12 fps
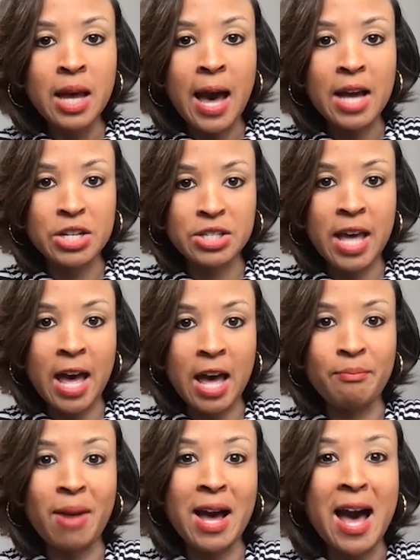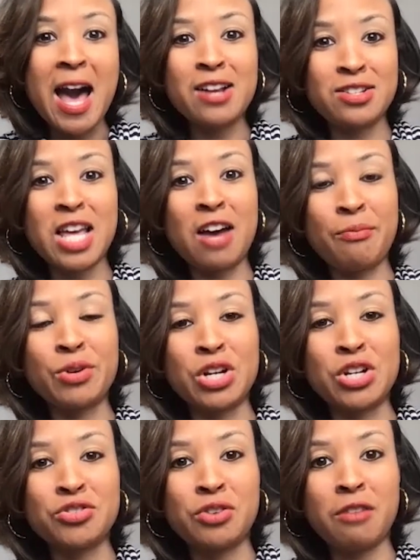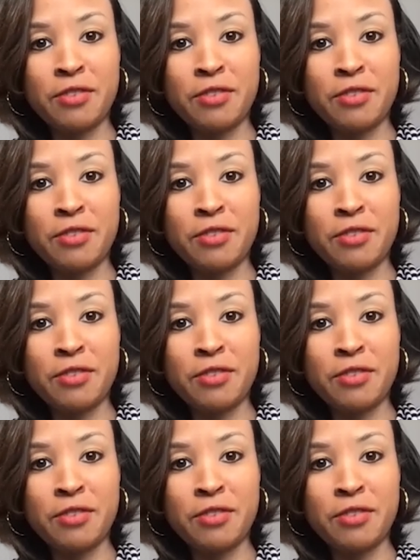I just have pretty strong